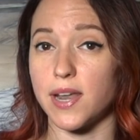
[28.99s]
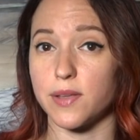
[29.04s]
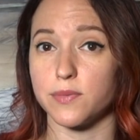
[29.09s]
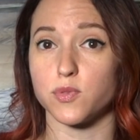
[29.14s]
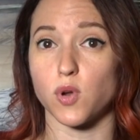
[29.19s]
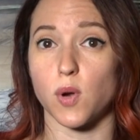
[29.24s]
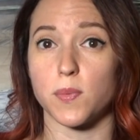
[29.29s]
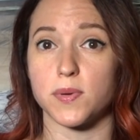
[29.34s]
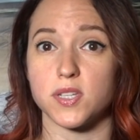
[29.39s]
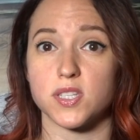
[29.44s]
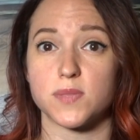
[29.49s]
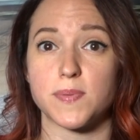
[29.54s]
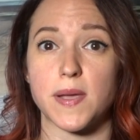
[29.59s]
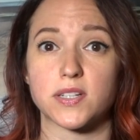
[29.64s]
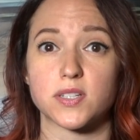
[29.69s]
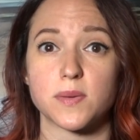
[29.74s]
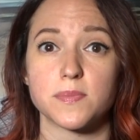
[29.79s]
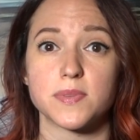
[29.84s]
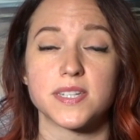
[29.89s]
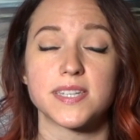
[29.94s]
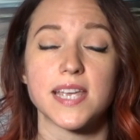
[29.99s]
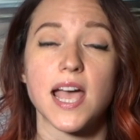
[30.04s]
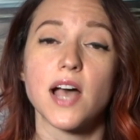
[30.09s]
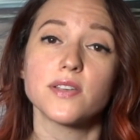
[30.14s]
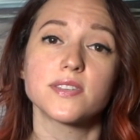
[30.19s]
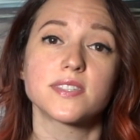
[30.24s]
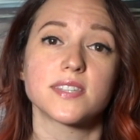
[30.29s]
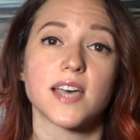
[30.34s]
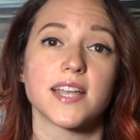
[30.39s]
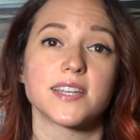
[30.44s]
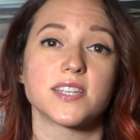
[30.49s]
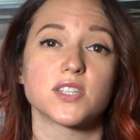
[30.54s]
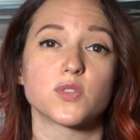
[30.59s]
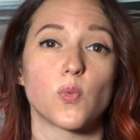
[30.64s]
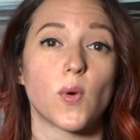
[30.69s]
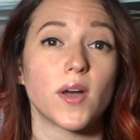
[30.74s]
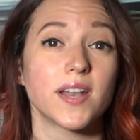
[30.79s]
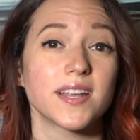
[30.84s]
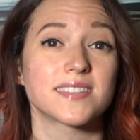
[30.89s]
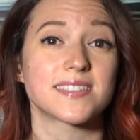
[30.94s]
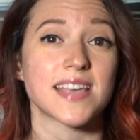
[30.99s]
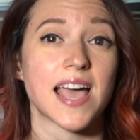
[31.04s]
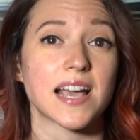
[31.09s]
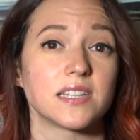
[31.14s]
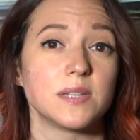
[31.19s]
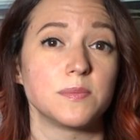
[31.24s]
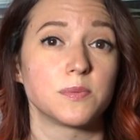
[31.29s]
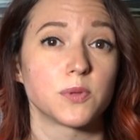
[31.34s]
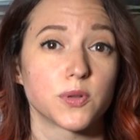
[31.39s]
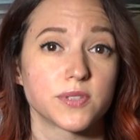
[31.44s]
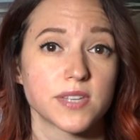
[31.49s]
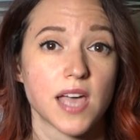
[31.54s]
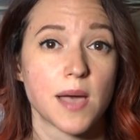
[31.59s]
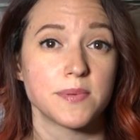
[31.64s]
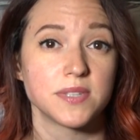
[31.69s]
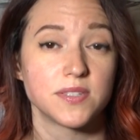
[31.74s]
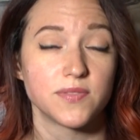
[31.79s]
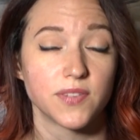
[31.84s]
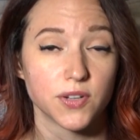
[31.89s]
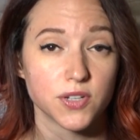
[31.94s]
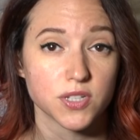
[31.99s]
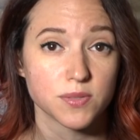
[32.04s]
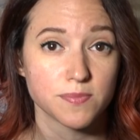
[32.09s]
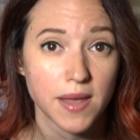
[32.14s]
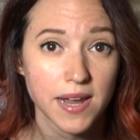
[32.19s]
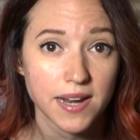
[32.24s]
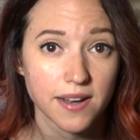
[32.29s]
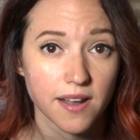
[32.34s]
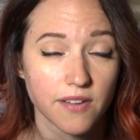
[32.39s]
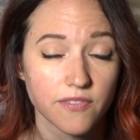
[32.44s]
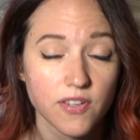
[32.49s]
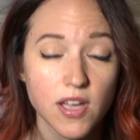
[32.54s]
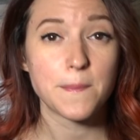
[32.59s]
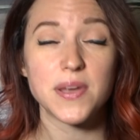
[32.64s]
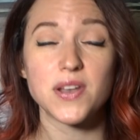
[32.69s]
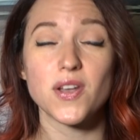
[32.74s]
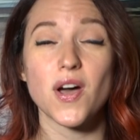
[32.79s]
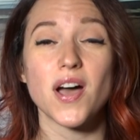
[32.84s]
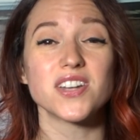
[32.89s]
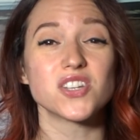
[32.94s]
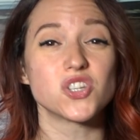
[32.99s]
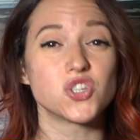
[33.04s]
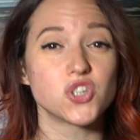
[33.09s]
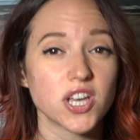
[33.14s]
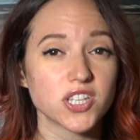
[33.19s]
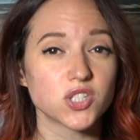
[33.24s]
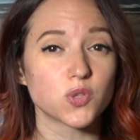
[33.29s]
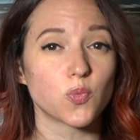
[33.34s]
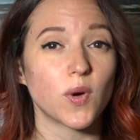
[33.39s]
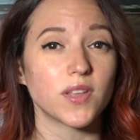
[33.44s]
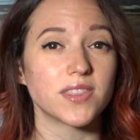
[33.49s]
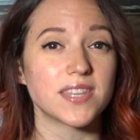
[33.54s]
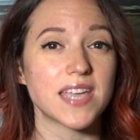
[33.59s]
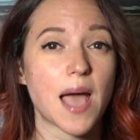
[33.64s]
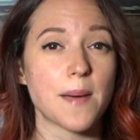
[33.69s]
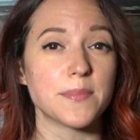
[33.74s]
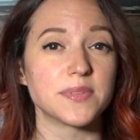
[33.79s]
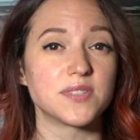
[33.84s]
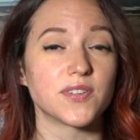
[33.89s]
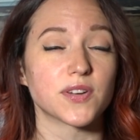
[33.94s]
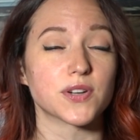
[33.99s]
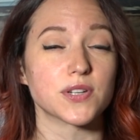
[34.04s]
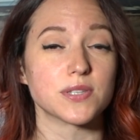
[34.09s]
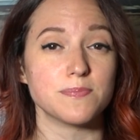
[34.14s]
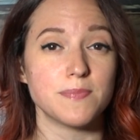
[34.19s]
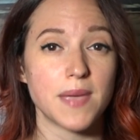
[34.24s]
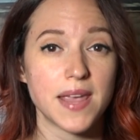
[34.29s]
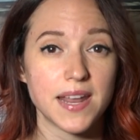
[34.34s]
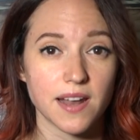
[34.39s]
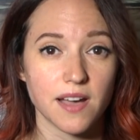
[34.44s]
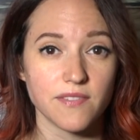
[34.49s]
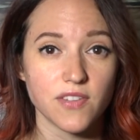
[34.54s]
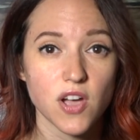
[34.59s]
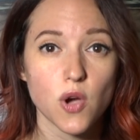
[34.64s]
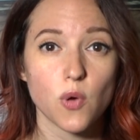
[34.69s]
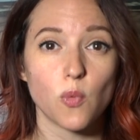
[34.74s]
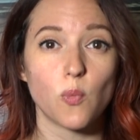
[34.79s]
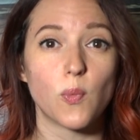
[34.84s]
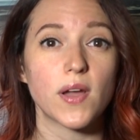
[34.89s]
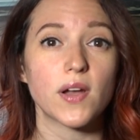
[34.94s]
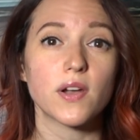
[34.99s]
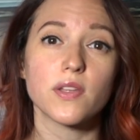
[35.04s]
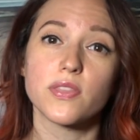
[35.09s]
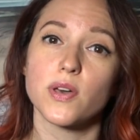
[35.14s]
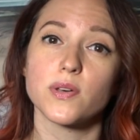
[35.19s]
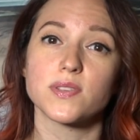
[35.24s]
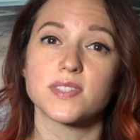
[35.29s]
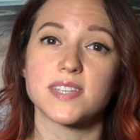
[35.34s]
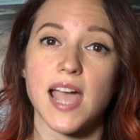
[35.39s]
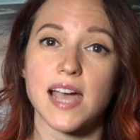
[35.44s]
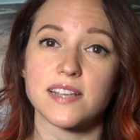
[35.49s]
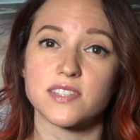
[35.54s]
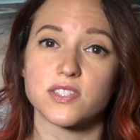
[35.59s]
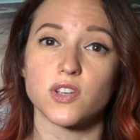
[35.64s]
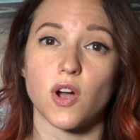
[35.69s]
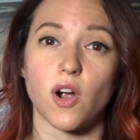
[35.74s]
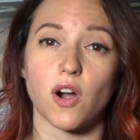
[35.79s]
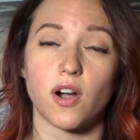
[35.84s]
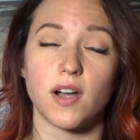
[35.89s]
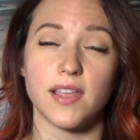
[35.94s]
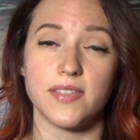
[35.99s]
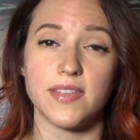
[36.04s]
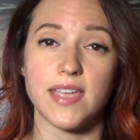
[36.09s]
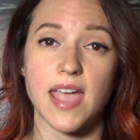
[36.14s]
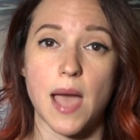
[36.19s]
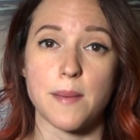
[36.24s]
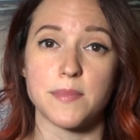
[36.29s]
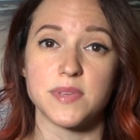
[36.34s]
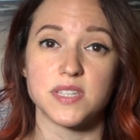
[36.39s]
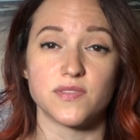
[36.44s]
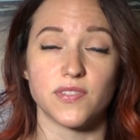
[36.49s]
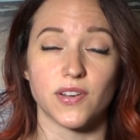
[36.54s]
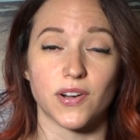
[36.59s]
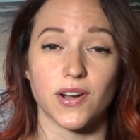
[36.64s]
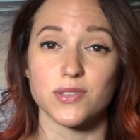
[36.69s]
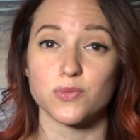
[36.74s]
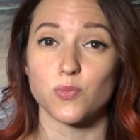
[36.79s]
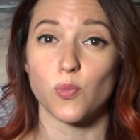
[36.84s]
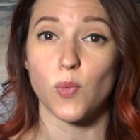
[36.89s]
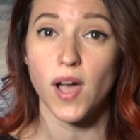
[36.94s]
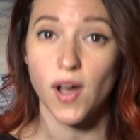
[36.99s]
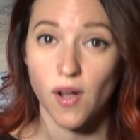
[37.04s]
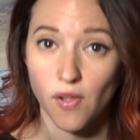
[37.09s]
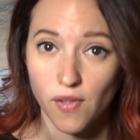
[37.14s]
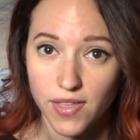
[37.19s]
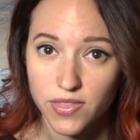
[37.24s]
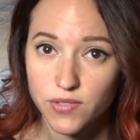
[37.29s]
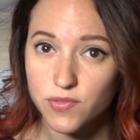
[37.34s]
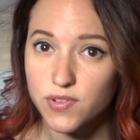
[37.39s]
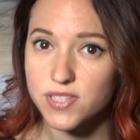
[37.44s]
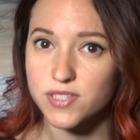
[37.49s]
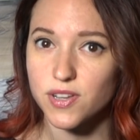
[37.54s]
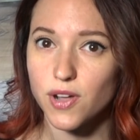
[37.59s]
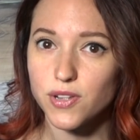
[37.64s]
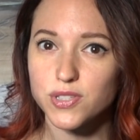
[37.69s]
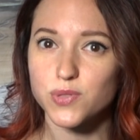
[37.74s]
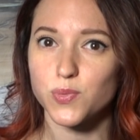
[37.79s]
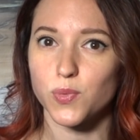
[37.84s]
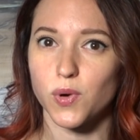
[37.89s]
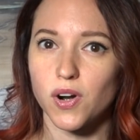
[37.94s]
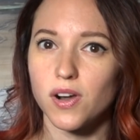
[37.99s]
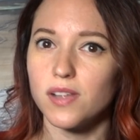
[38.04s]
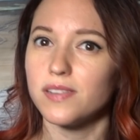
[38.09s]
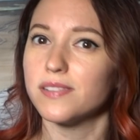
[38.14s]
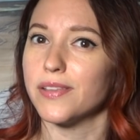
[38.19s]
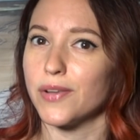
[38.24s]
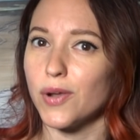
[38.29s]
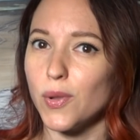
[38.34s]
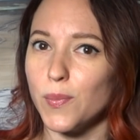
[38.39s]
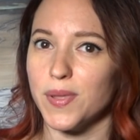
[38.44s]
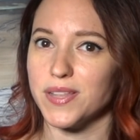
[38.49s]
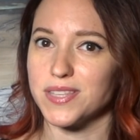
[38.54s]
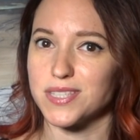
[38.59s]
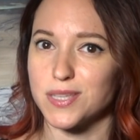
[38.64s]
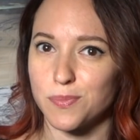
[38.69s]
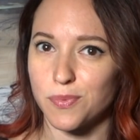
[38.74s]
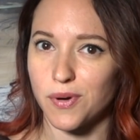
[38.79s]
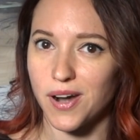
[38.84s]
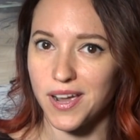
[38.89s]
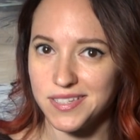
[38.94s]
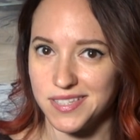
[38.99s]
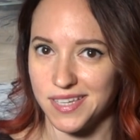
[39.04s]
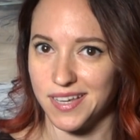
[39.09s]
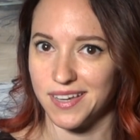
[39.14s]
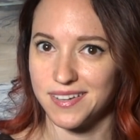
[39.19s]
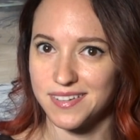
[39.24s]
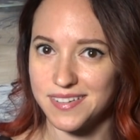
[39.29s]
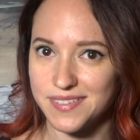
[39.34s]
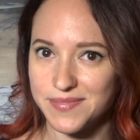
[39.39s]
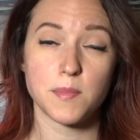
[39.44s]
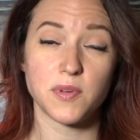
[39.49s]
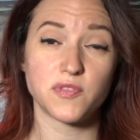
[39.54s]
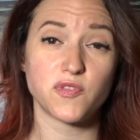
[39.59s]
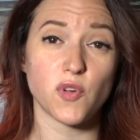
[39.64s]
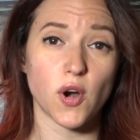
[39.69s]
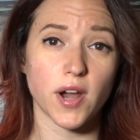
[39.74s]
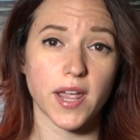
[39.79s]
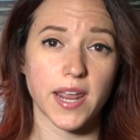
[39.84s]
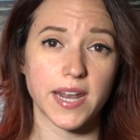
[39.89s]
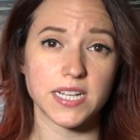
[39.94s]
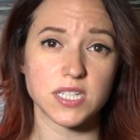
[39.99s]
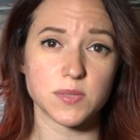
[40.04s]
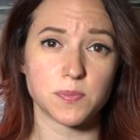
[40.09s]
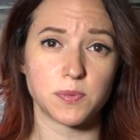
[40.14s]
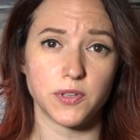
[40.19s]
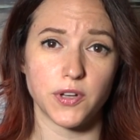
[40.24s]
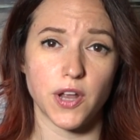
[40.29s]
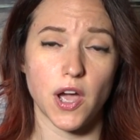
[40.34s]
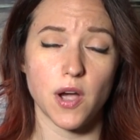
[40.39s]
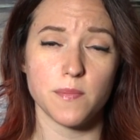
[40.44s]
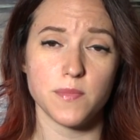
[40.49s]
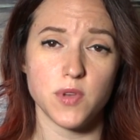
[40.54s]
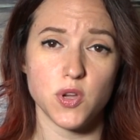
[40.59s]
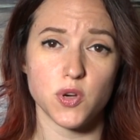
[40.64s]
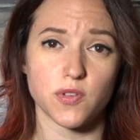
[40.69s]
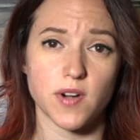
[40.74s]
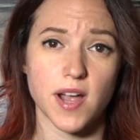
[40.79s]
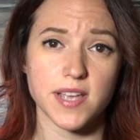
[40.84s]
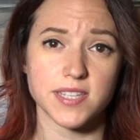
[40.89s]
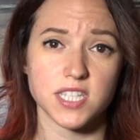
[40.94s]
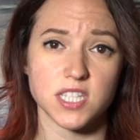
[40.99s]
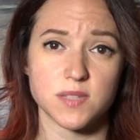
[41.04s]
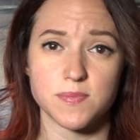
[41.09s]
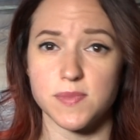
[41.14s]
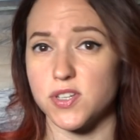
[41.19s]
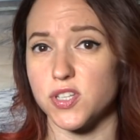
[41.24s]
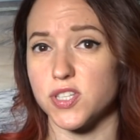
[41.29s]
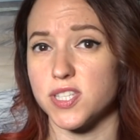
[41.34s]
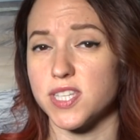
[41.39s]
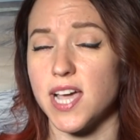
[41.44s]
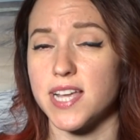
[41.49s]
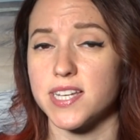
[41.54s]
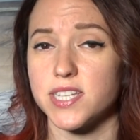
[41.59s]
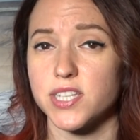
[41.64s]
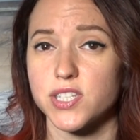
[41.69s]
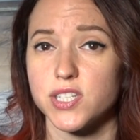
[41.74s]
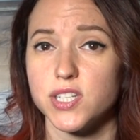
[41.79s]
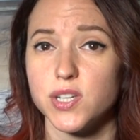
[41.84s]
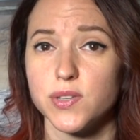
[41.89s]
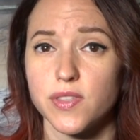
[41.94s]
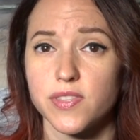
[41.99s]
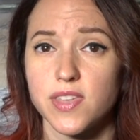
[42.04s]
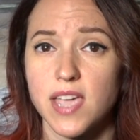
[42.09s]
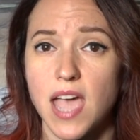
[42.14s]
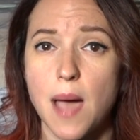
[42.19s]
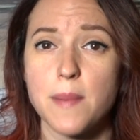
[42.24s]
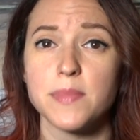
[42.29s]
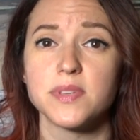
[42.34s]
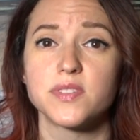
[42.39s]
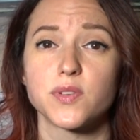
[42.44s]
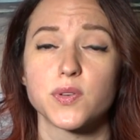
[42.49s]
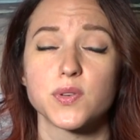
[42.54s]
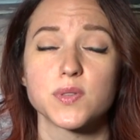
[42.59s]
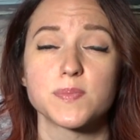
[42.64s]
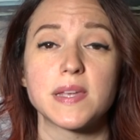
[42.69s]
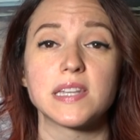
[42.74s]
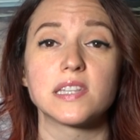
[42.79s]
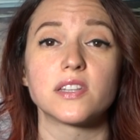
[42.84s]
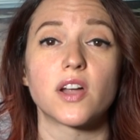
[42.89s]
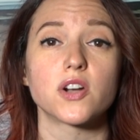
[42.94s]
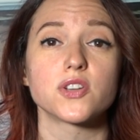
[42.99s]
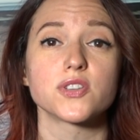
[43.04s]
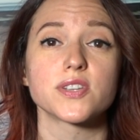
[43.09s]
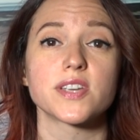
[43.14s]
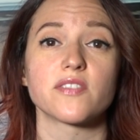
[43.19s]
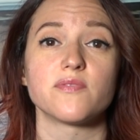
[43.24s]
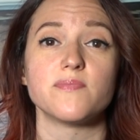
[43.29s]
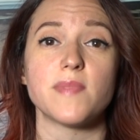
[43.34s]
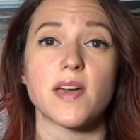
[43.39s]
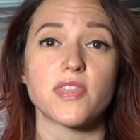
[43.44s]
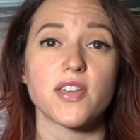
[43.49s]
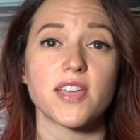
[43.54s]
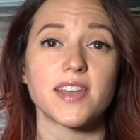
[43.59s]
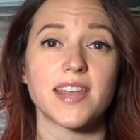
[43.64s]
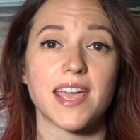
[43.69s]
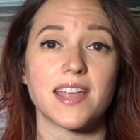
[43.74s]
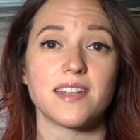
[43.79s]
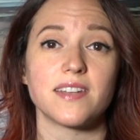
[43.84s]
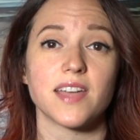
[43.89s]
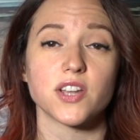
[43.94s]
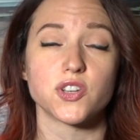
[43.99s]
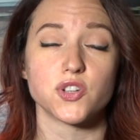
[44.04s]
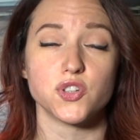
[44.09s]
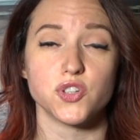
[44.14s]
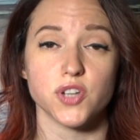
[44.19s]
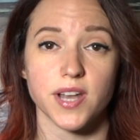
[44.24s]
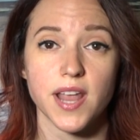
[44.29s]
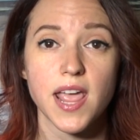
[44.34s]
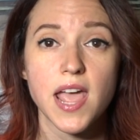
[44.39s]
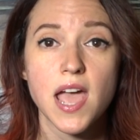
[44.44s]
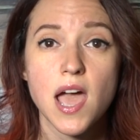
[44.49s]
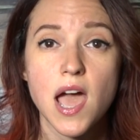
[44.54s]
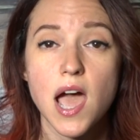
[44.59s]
that absorption spectrum to tell scientists what exactly Pluto's atmosphere is made of, but not just what the atmosphere is made of, where those gases are in the atmosphere as well, and the results were a little bit surprising. Before getting to Pluto, New Horizons mission scientists knew that the atmosphere was made largely largely of methane and nitrogen.